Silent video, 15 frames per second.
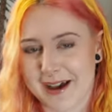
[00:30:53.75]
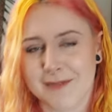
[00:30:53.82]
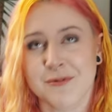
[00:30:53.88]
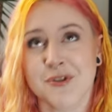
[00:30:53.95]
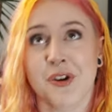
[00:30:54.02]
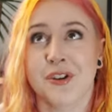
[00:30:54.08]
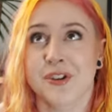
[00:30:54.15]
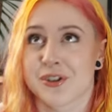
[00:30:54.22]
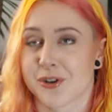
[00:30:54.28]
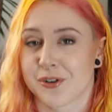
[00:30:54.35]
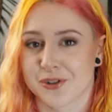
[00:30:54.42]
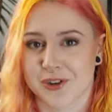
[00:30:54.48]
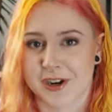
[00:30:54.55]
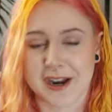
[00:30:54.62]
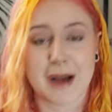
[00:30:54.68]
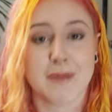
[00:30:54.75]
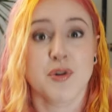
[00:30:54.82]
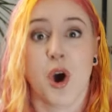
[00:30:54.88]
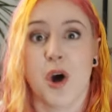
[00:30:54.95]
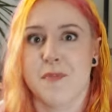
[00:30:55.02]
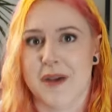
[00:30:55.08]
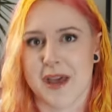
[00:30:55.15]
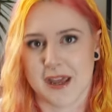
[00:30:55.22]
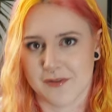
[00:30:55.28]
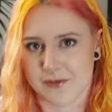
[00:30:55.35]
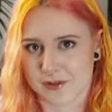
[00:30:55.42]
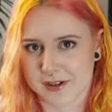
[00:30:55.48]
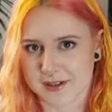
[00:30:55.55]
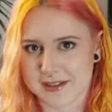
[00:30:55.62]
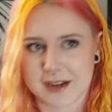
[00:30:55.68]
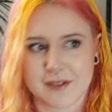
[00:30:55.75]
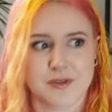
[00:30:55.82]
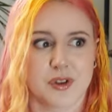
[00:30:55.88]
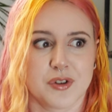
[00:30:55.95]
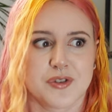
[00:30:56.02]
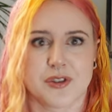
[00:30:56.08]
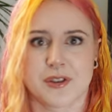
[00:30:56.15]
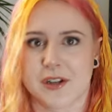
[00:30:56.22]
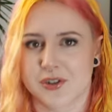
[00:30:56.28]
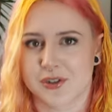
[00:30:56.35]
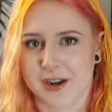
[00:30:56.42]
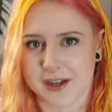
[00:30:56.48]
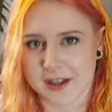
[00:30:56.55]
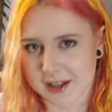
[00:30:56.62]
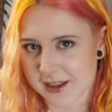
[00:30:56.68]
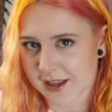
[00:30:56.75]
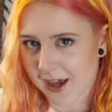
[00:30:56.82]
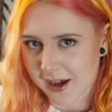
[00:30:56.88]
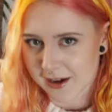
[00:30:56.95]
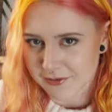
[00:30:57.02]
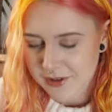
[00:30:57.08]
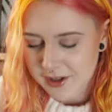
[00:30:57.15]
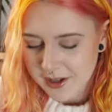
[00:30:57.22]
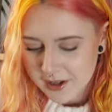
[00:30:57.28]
I'm not a dog trainer. I'm not a behaviorist. I've not done that training that they have.